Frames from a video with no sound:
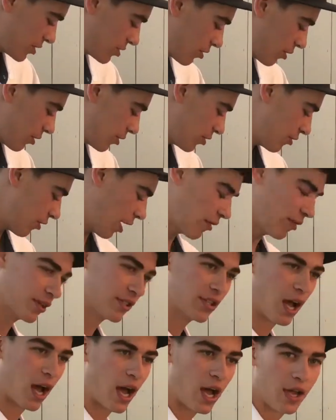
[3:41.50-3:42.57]
be showing you how to
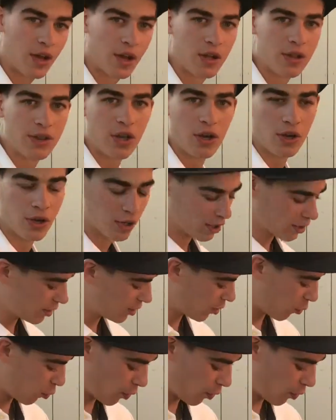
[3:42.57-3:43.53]
tie on the hook and the